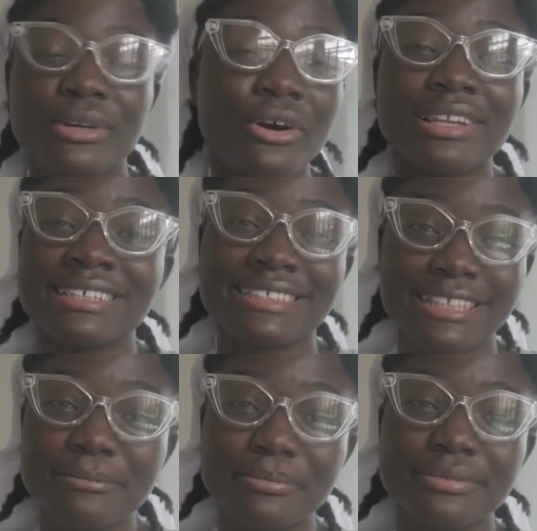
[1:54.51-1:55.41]
all
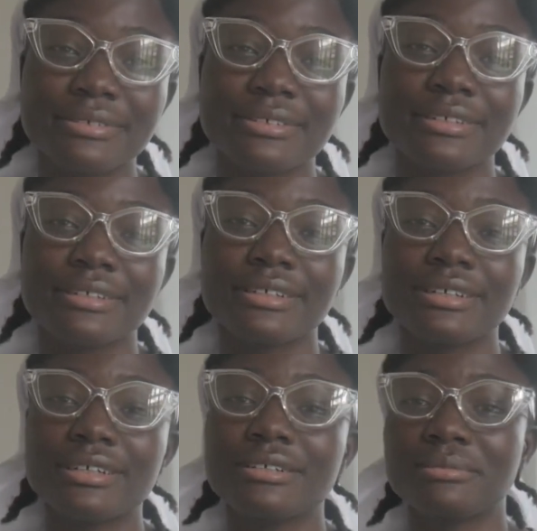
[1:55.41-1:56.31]
asleep.
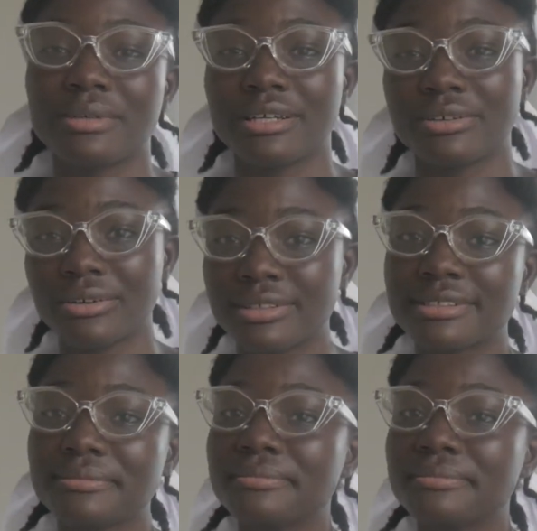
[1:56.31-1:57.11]
Oh my god.